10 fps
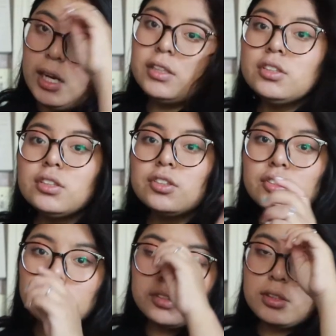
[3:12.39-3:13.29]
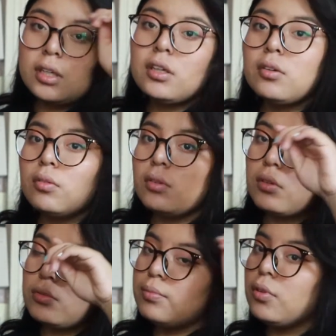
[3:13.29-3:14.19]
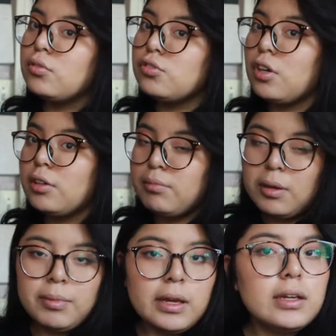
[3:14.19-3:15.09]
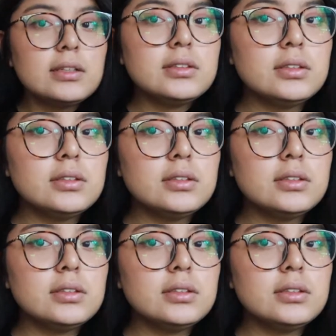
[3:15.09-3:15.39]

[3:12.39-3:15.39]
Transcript: I just blow dried my bangs.